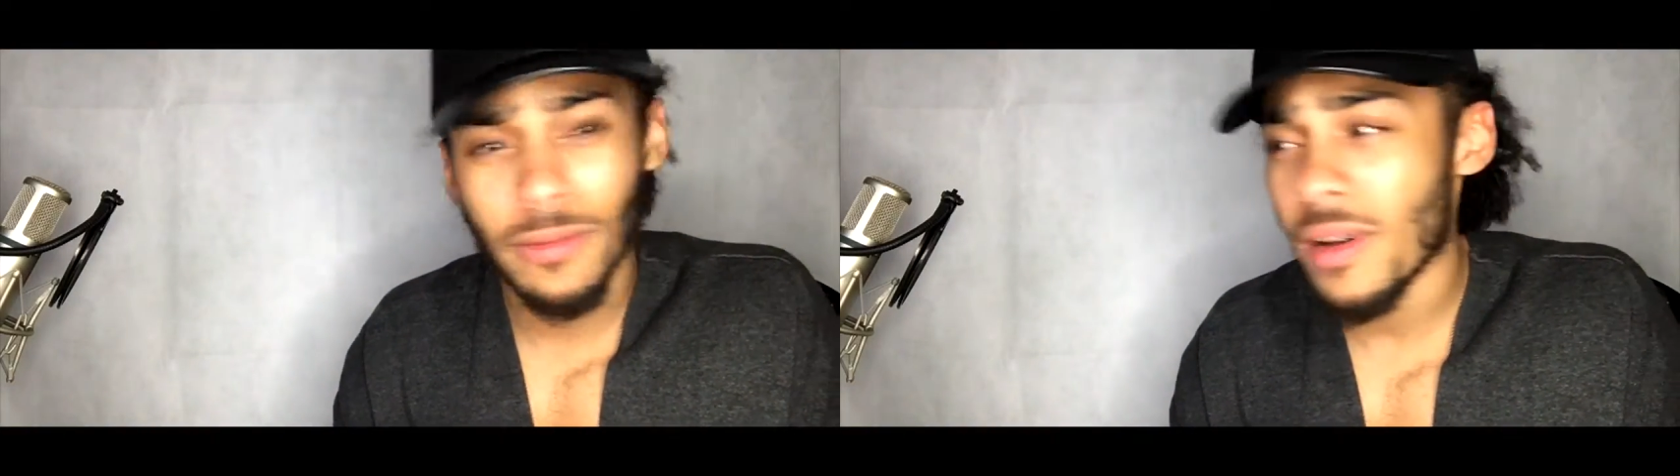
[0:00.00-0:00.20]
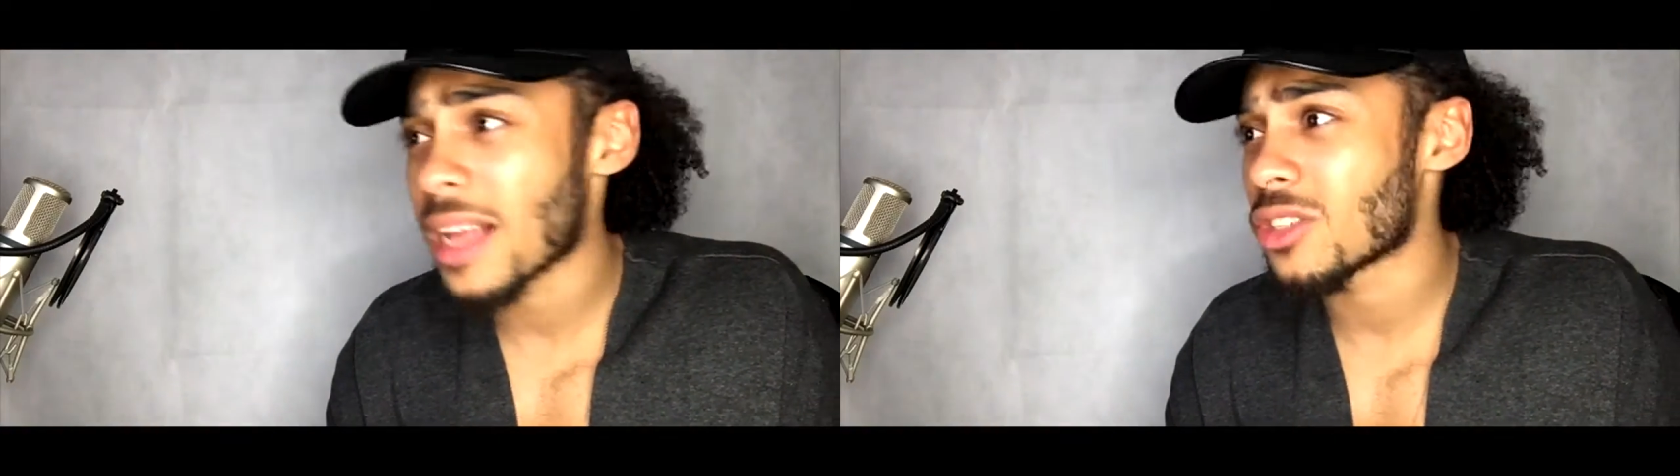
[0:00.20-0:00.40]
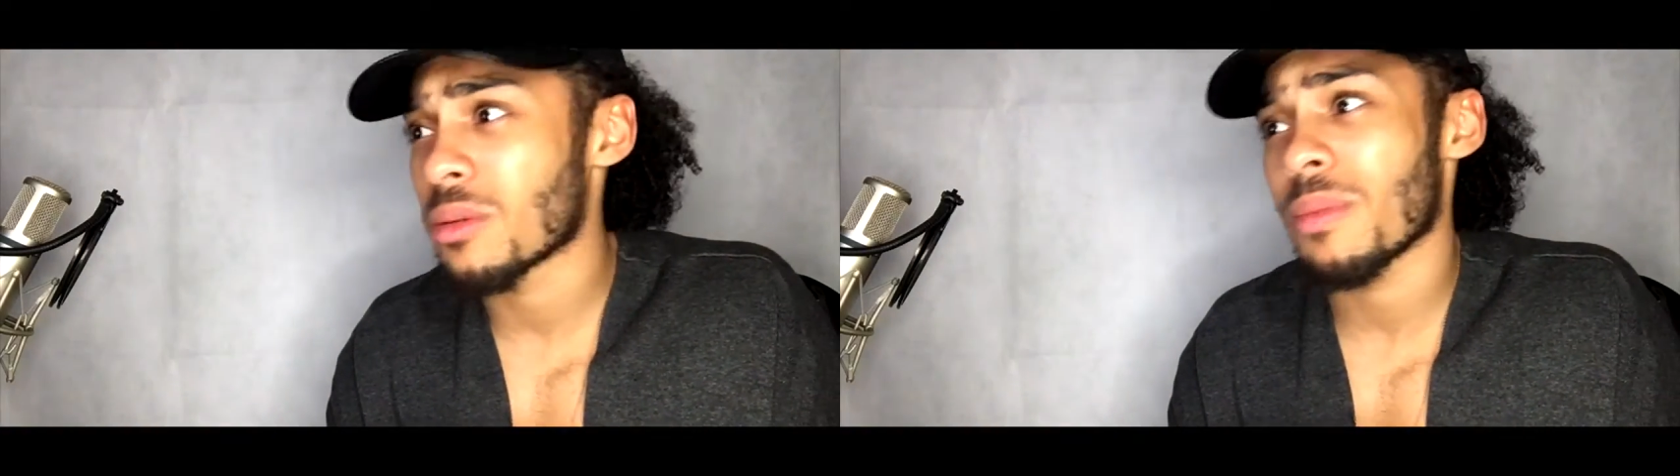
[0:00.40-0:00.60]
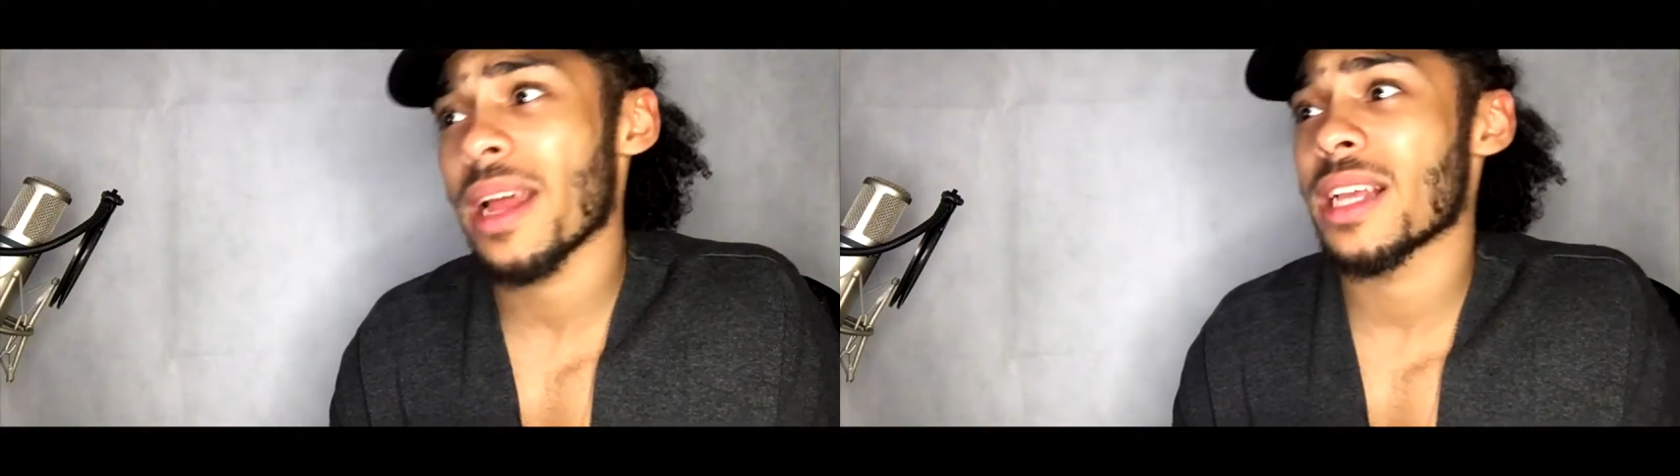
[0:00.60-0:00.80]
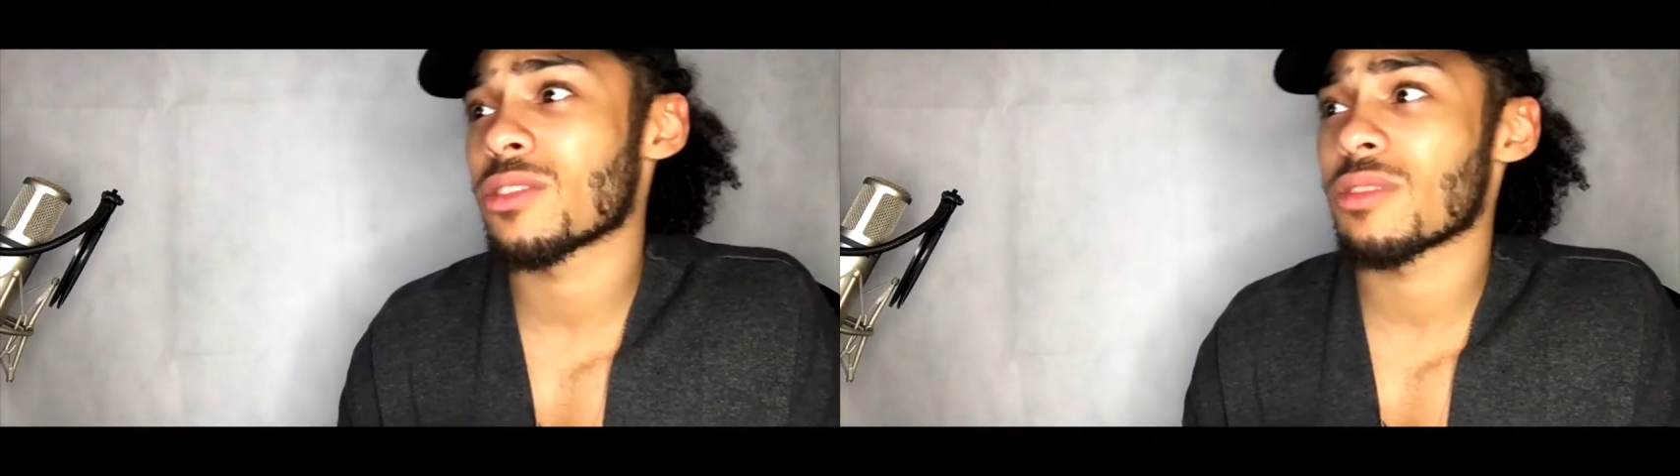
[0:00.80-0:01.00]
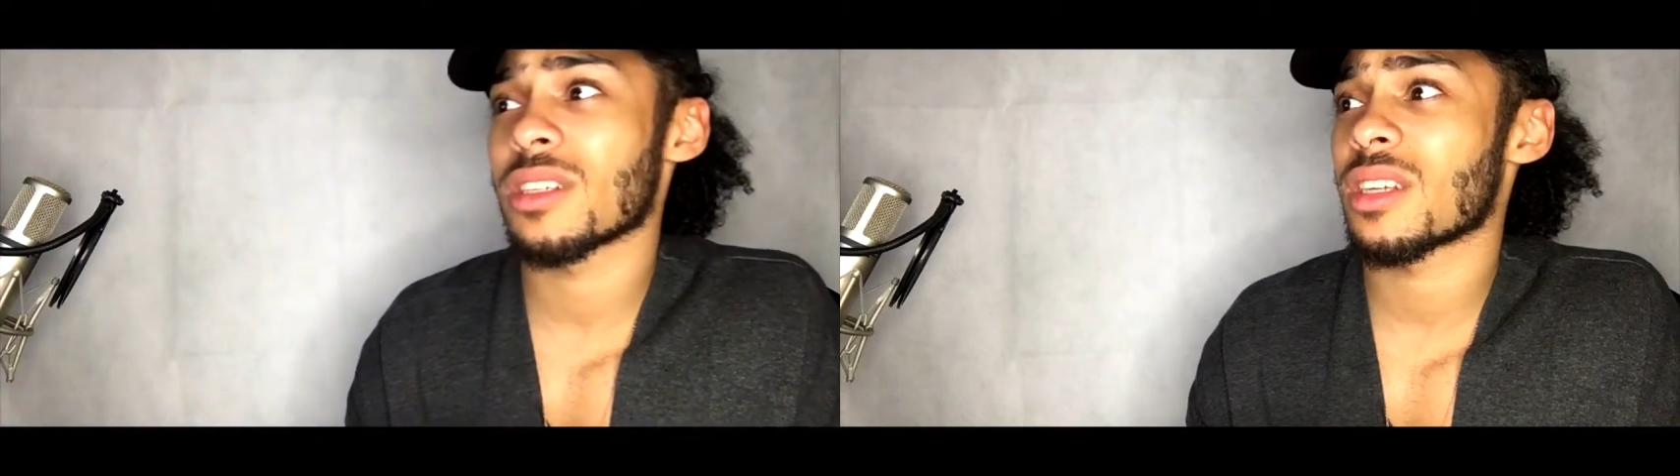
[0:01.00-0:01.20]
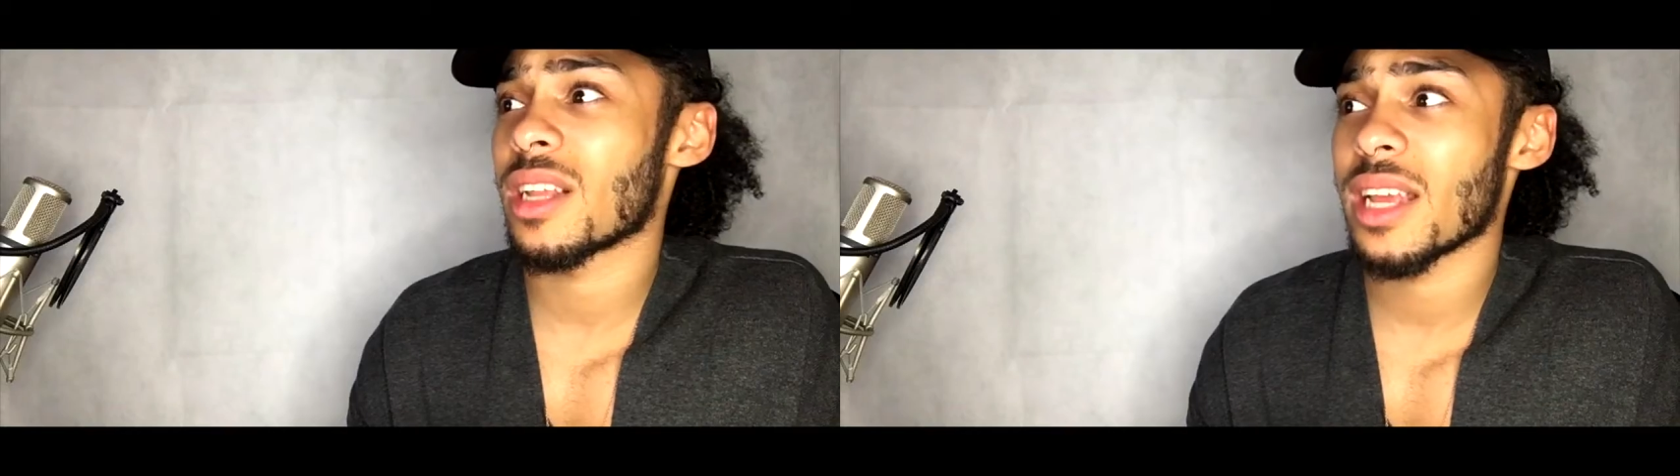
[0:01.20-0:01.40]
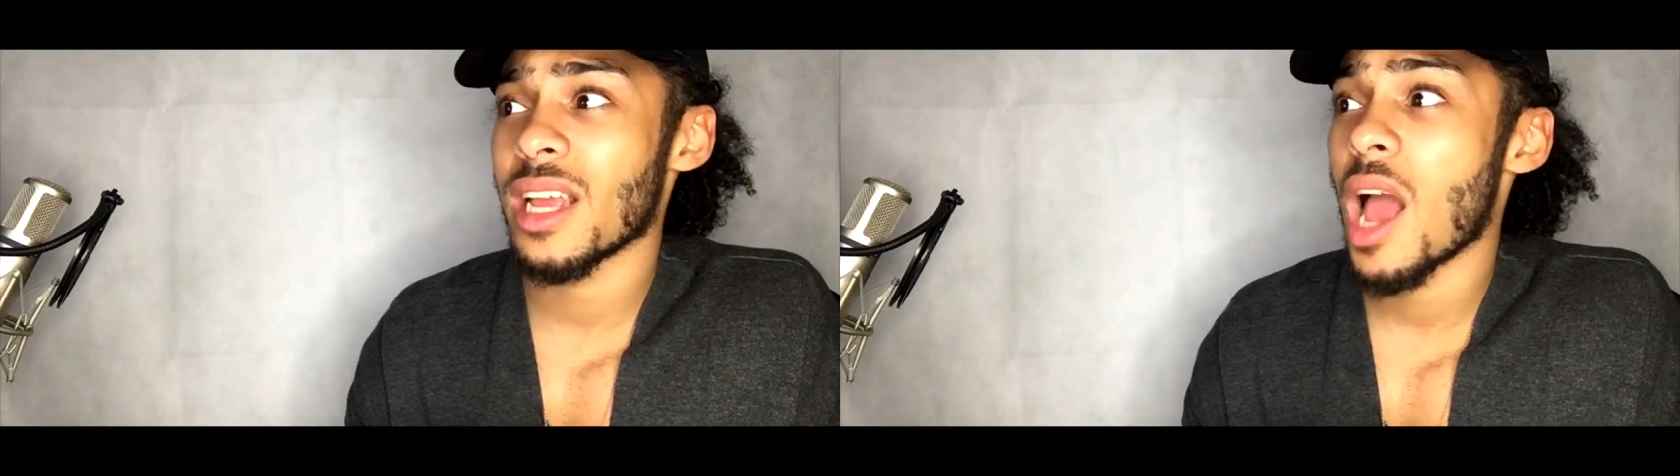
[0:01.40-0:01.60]
and fights on planes
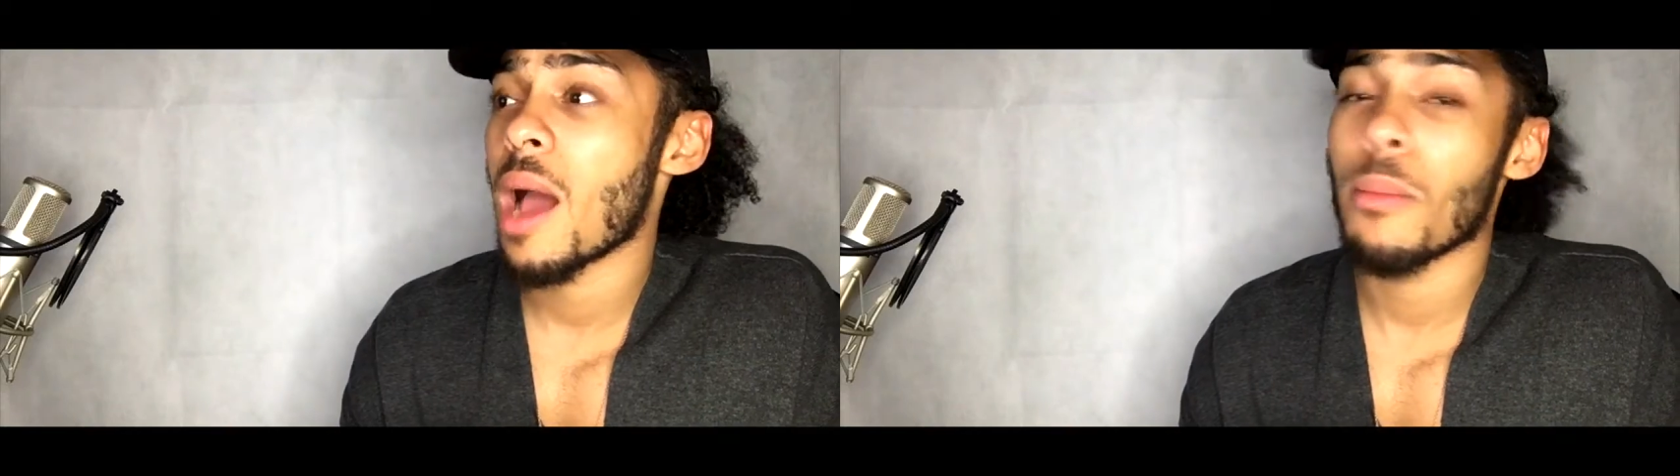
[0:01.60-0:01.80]
recently.